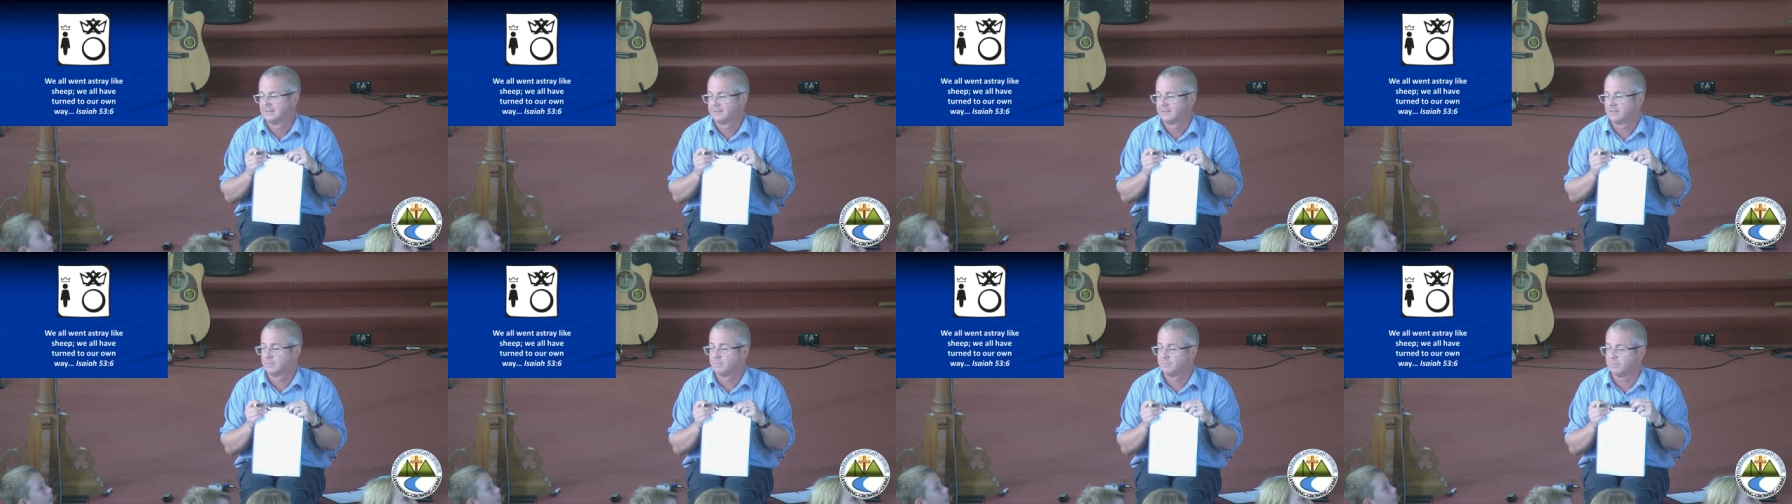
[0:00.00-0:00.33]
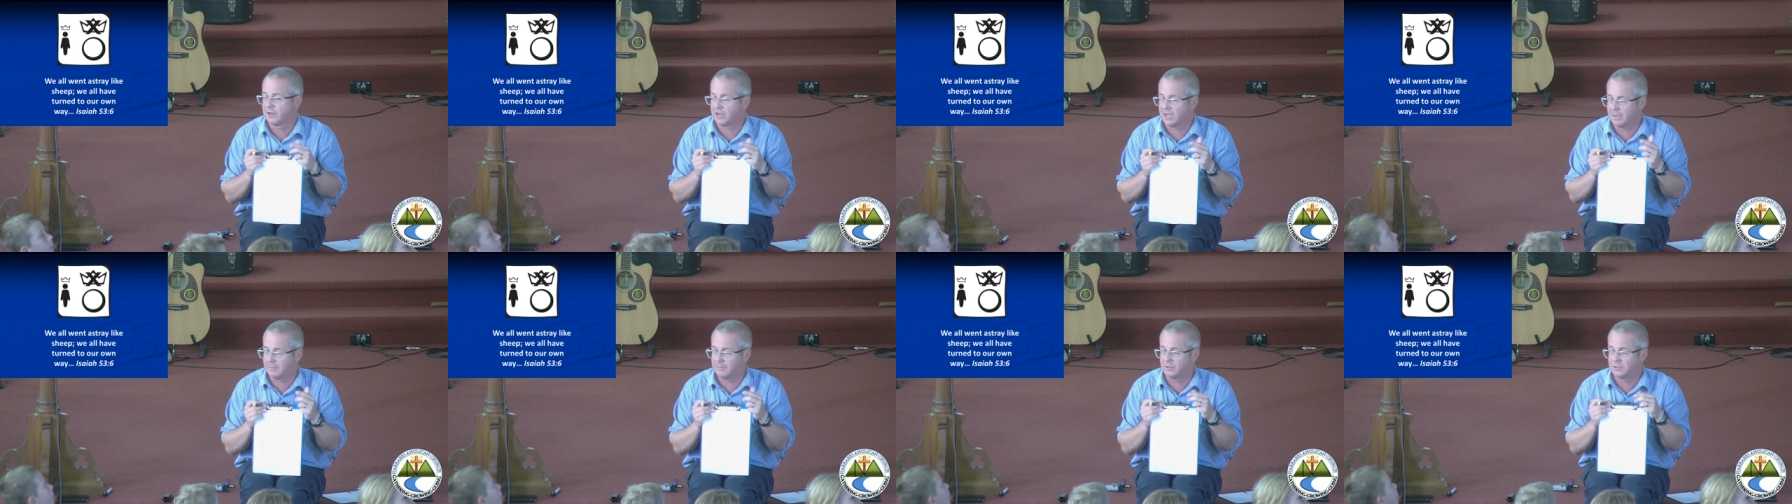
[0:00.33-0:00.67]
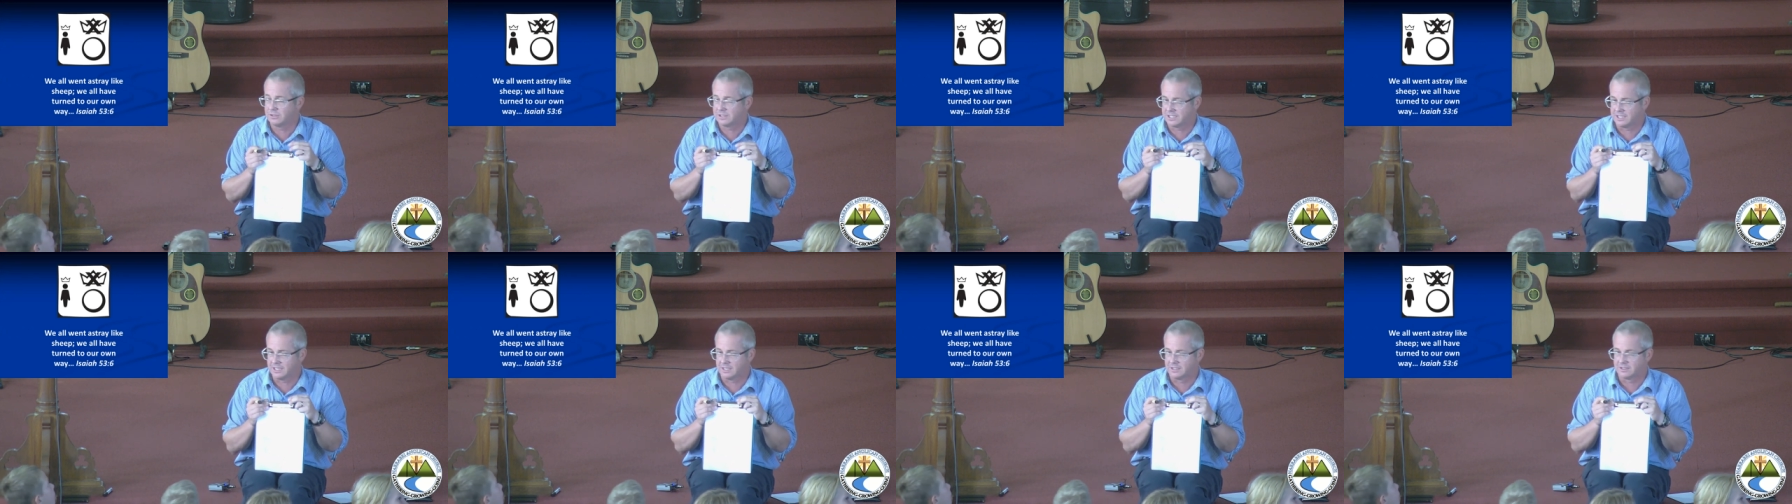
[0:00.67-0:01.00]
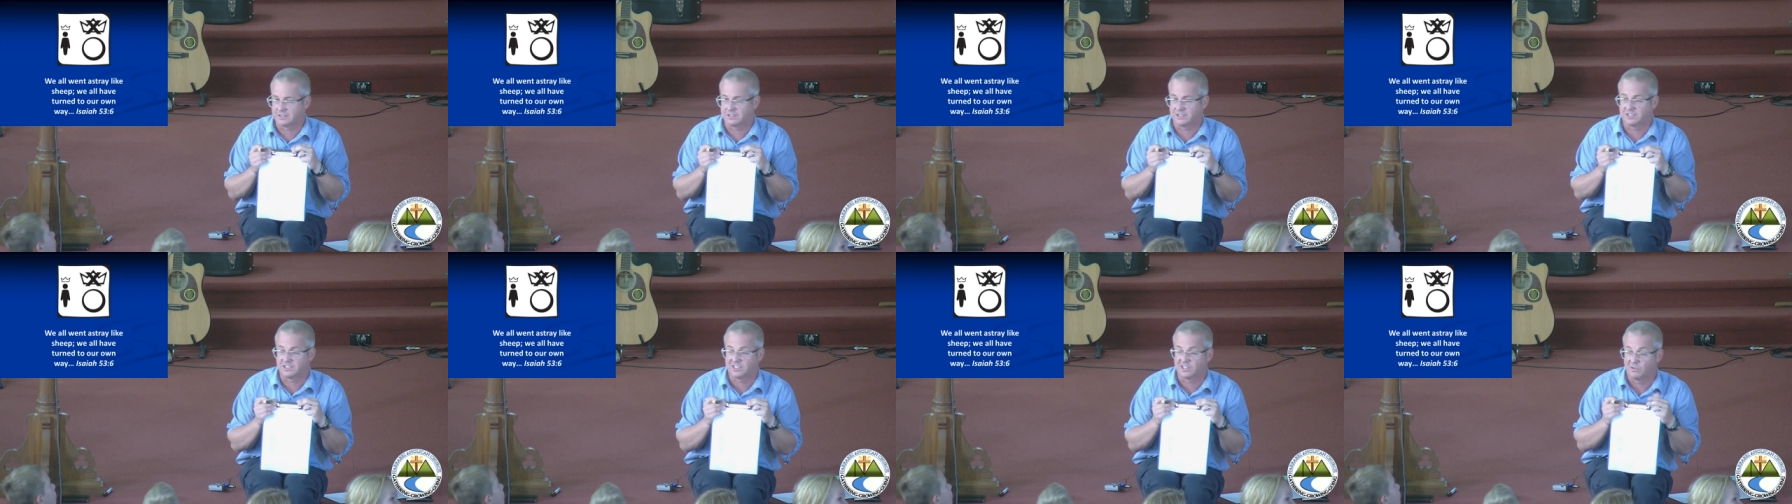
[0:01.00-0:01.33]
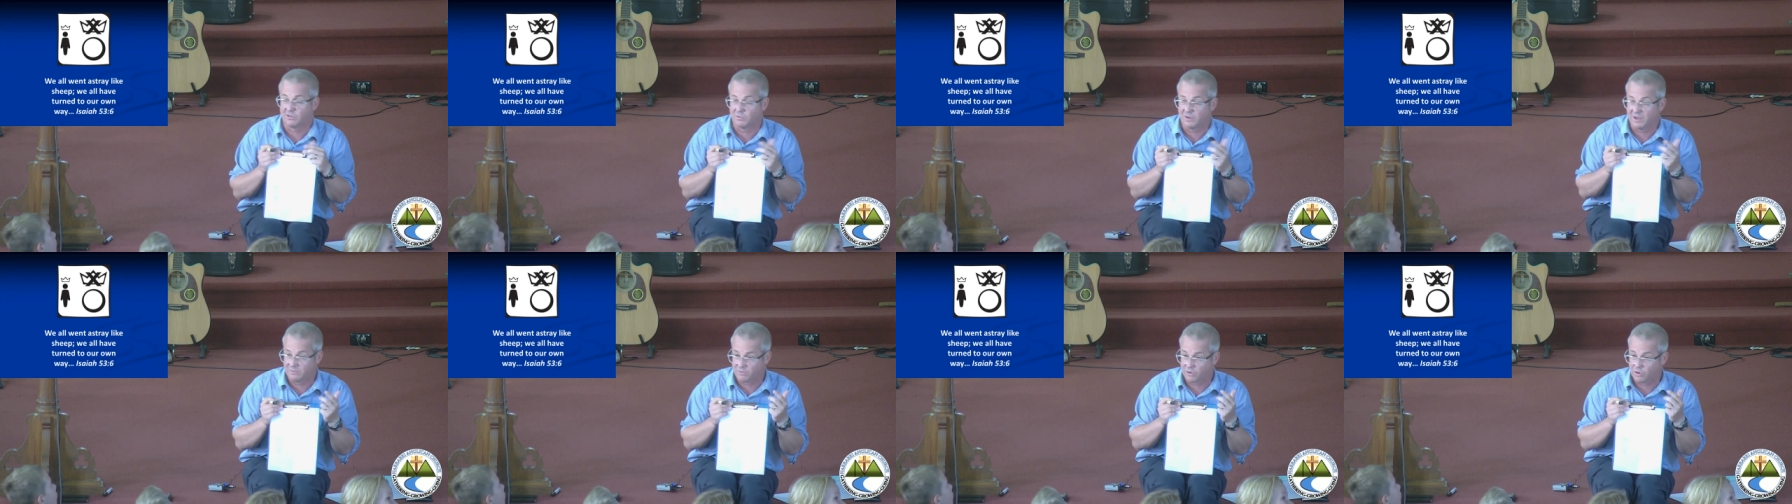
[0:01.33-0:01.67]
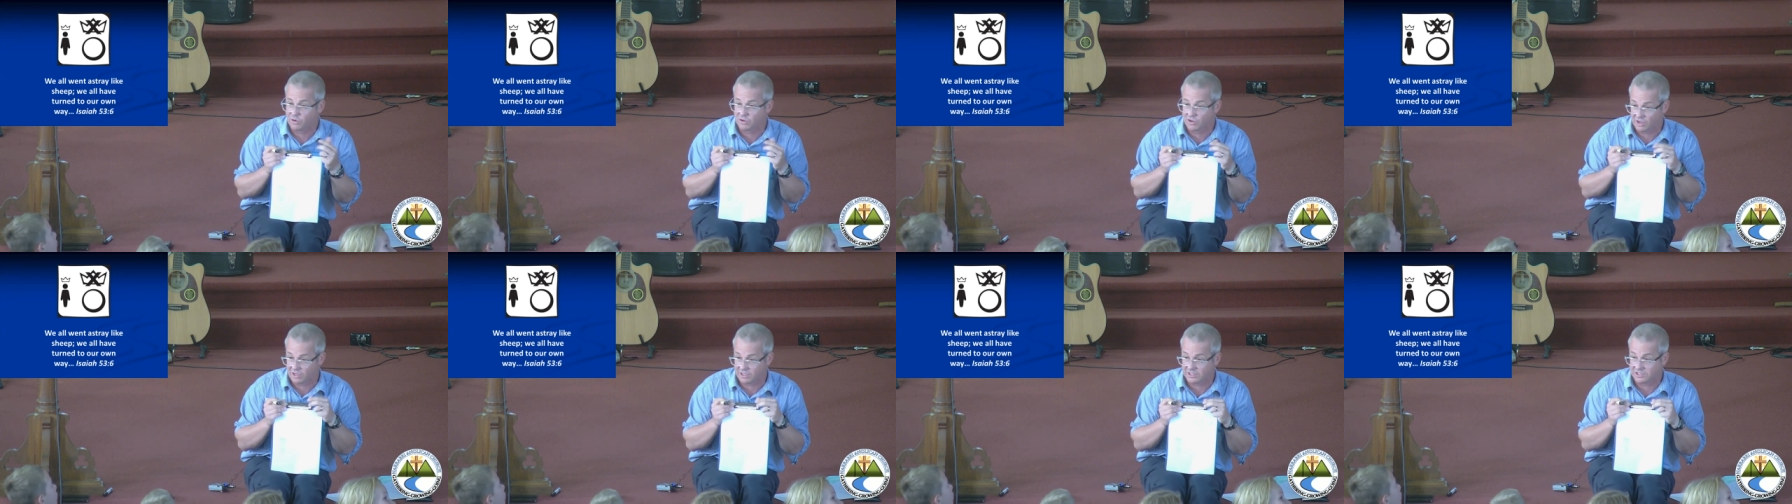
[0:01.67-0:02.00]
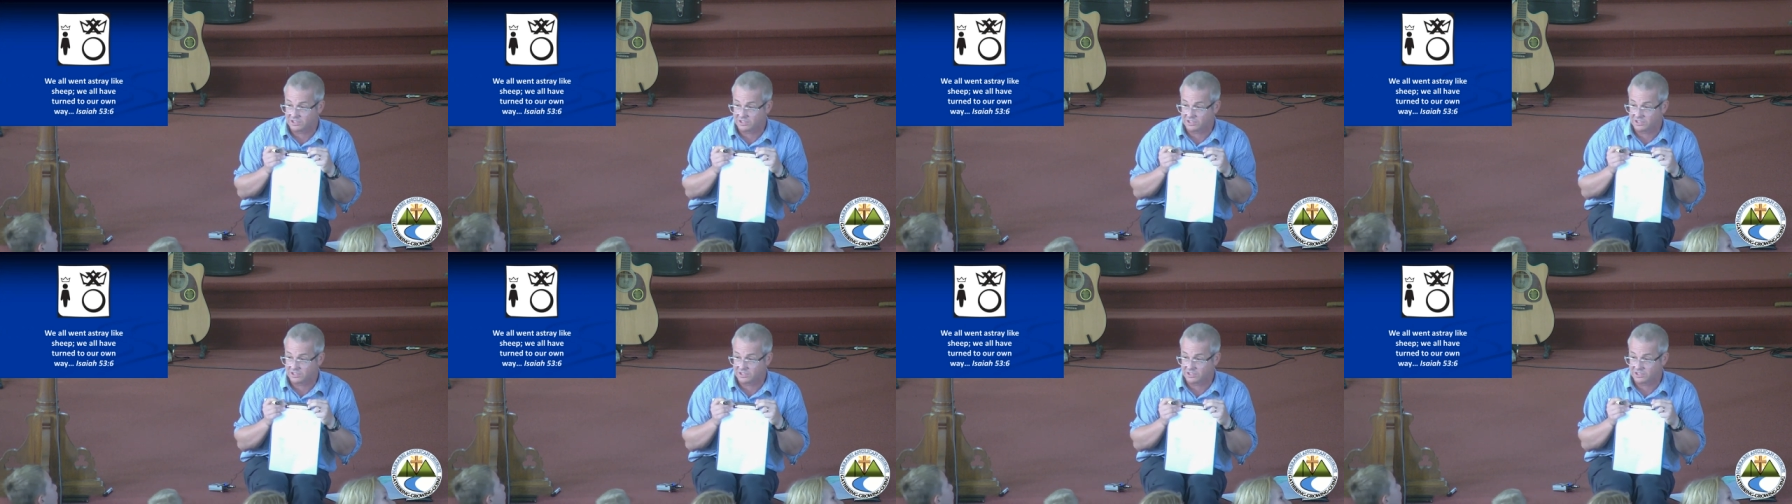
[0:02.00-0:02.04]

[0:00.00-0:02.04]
The Bible tells us that we've all gone